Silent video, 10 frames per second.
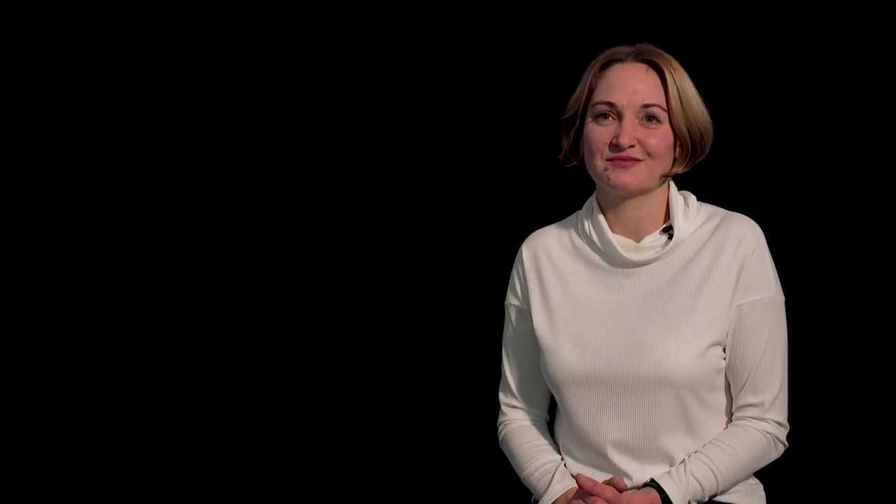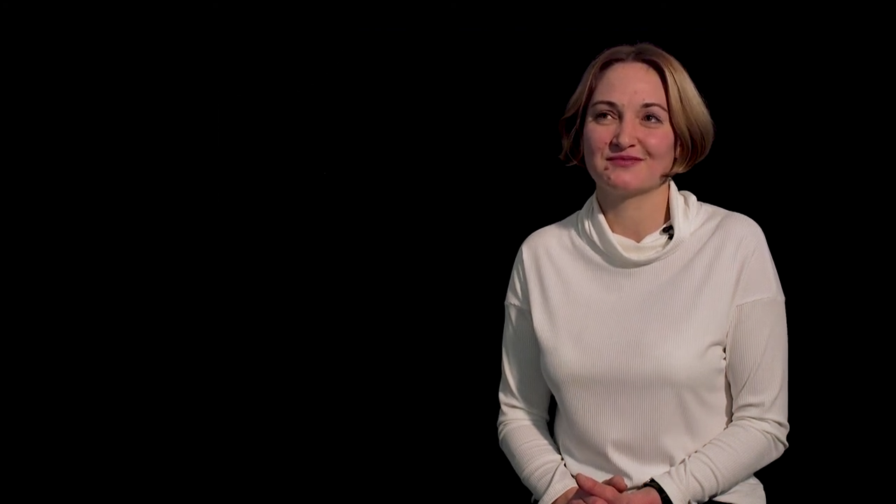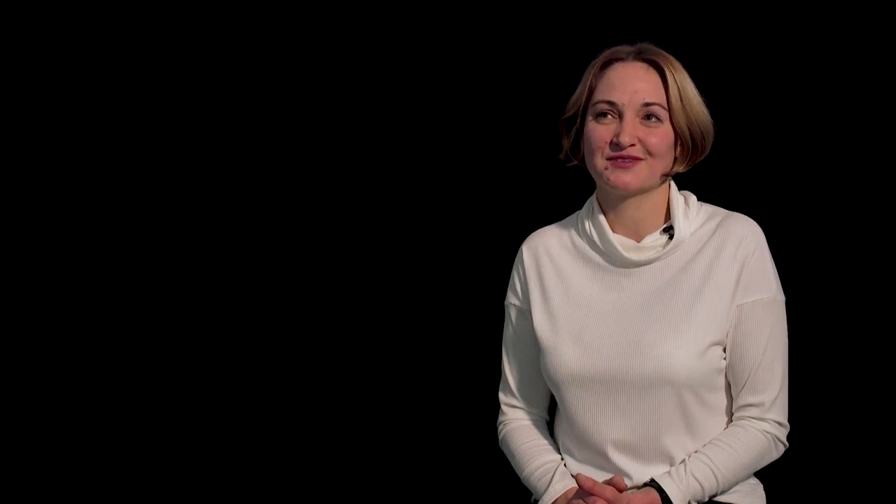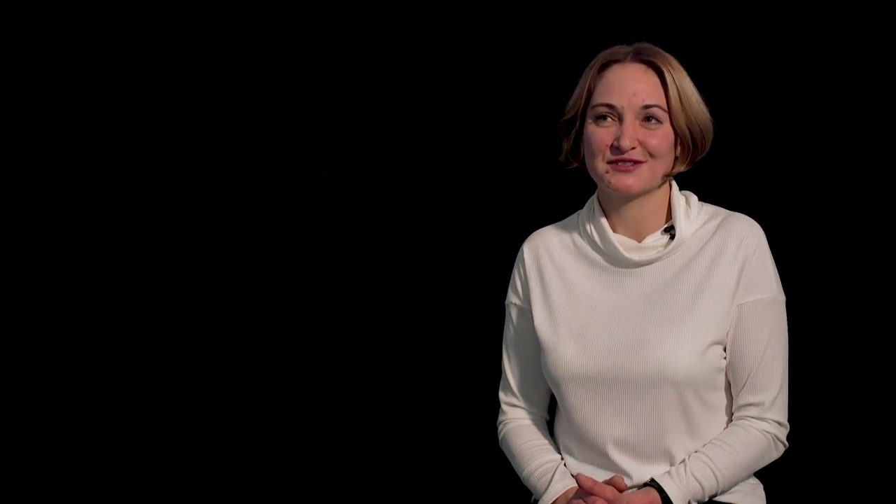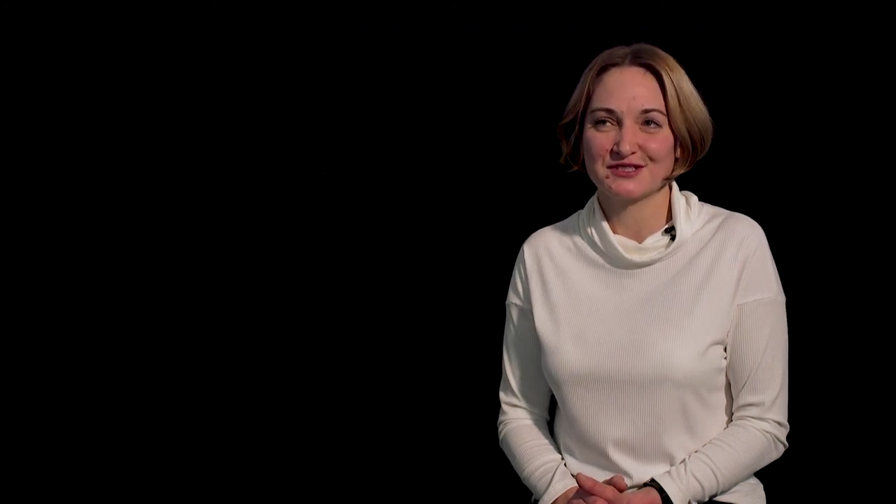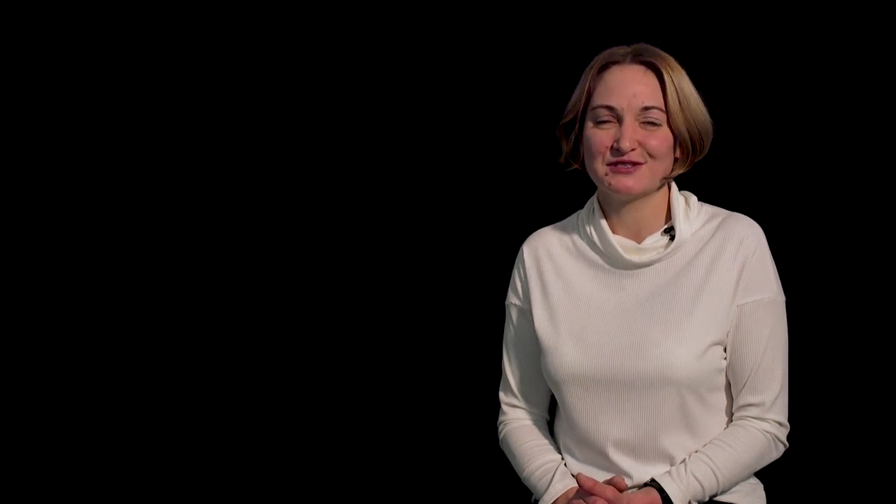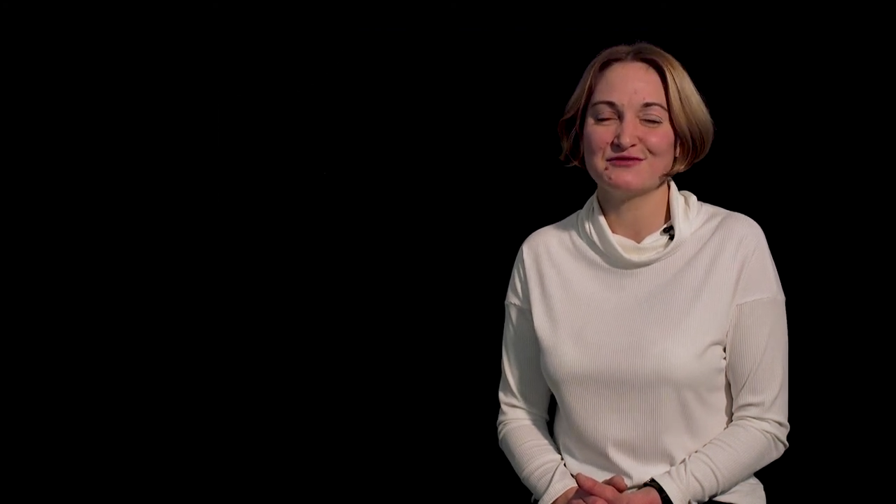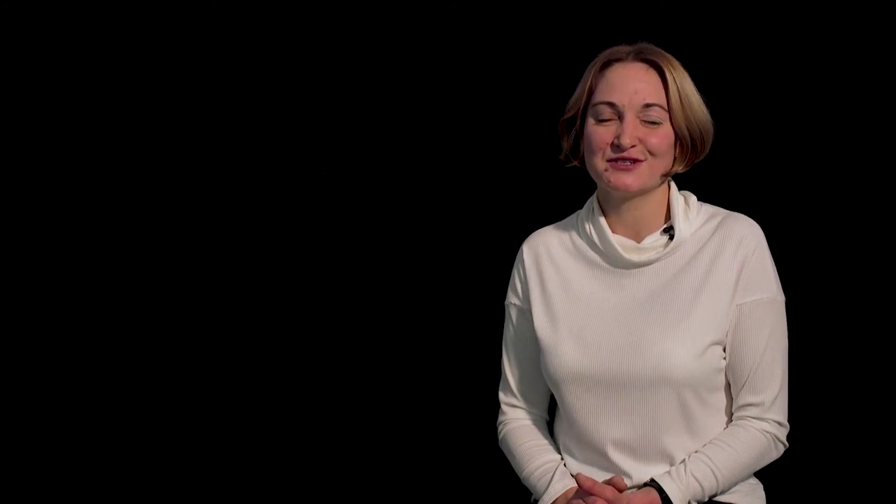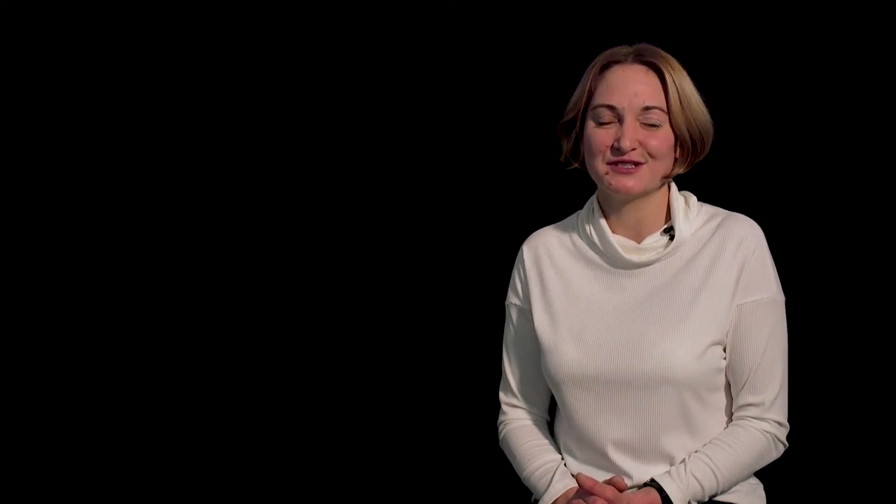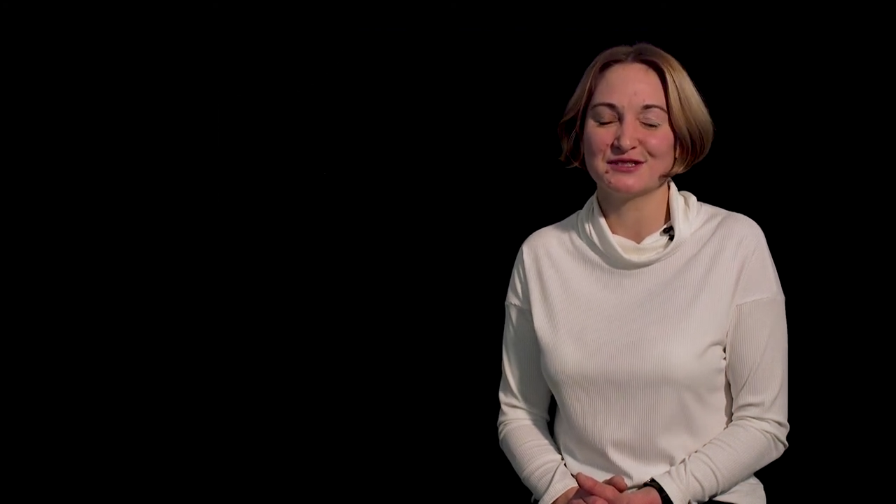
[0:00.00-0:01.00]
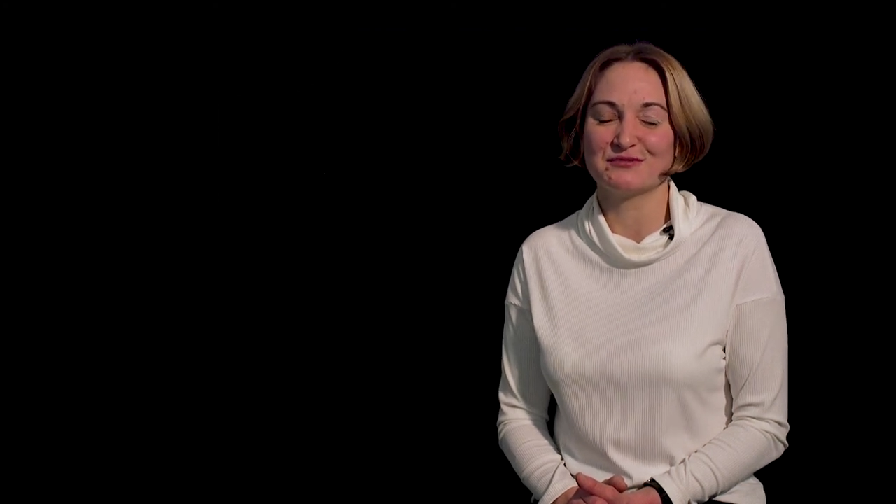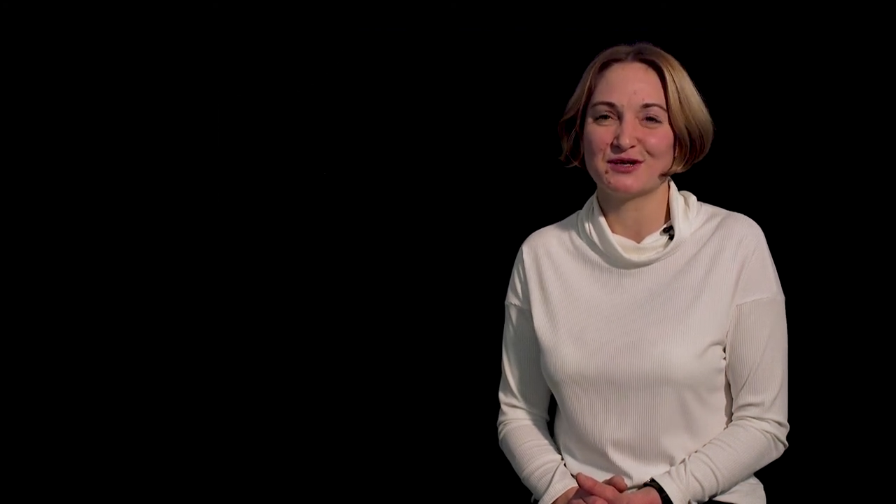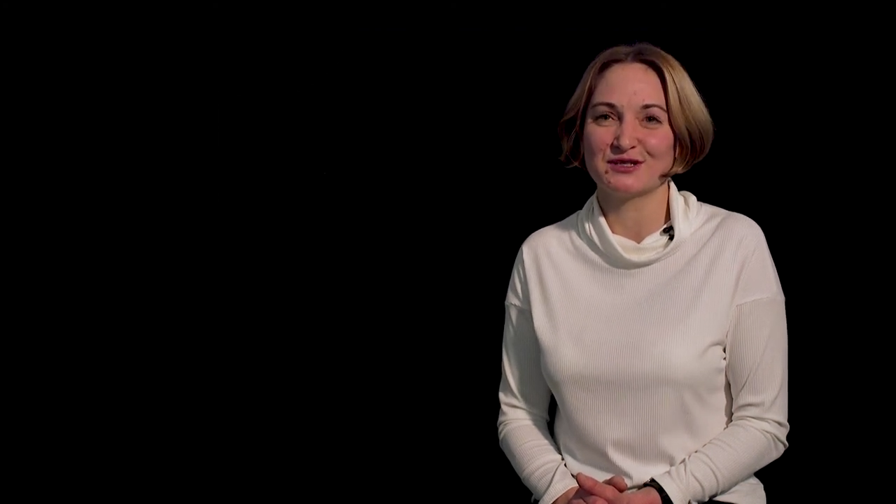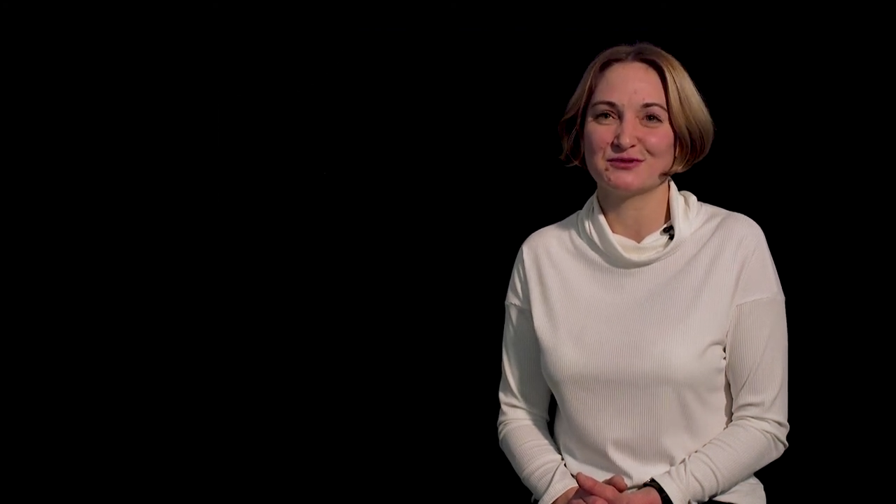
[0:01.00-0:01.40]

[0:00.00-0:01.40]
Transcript: It is difficult, but